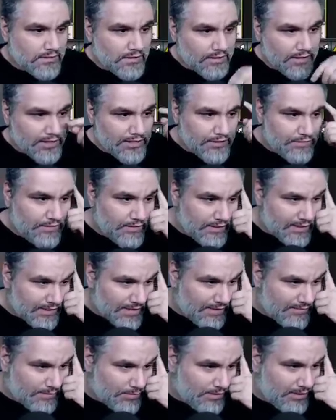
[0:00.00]
All right, I do feel like
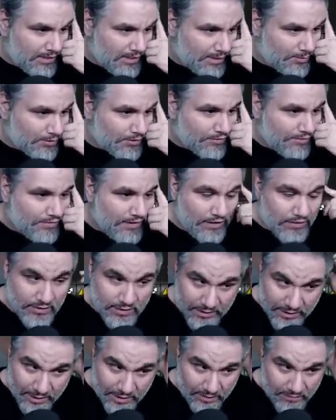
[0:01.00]
they have to play a little more
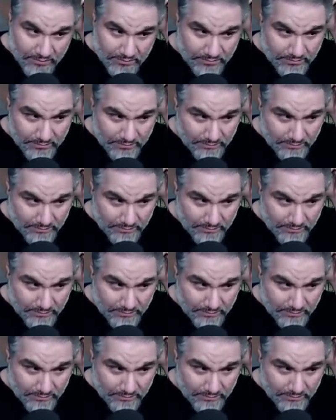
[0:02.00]
fairly now.